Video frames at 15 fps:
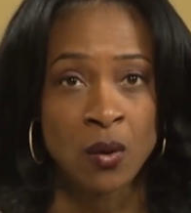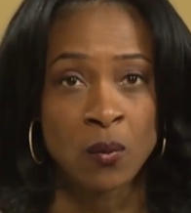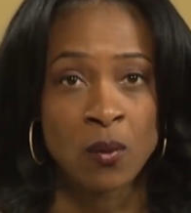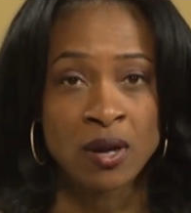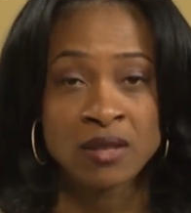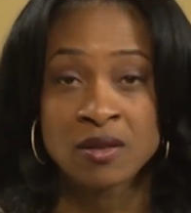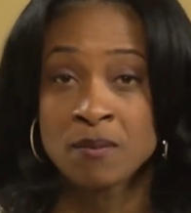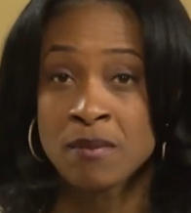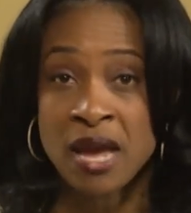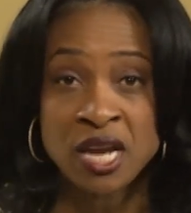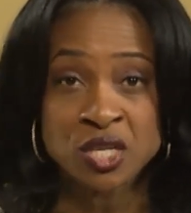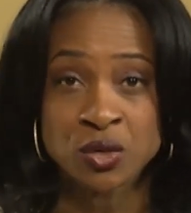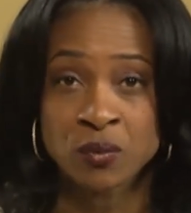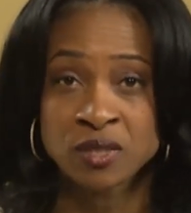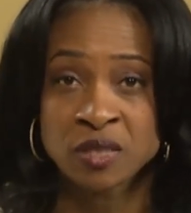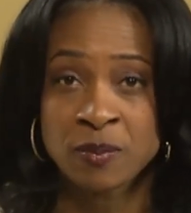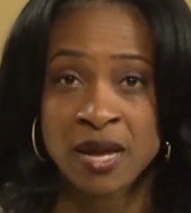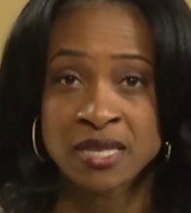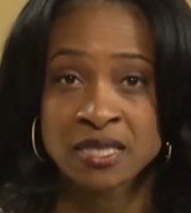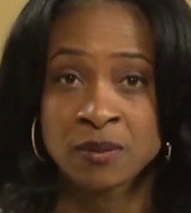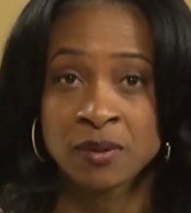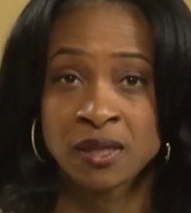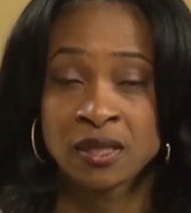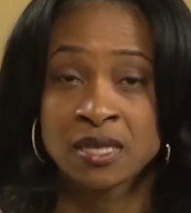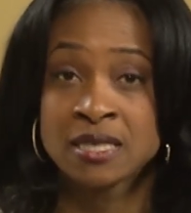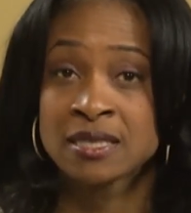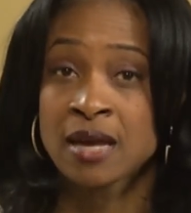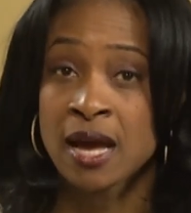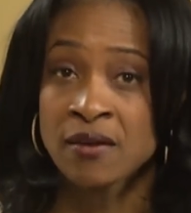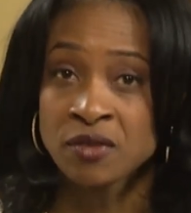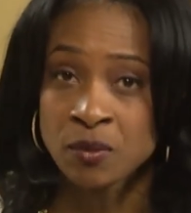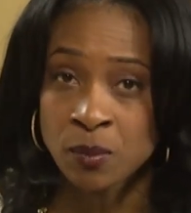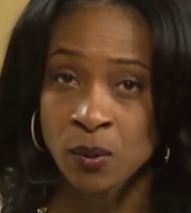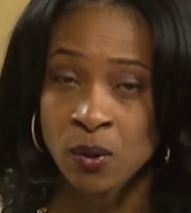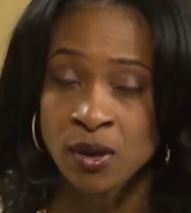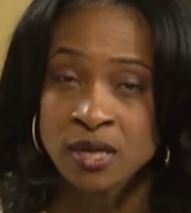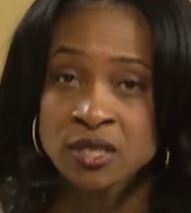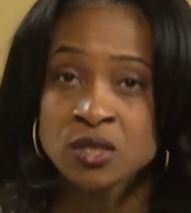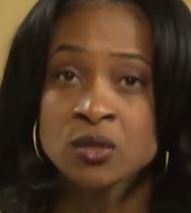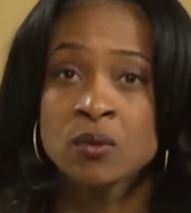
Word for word: One of the major responsibilities of the board is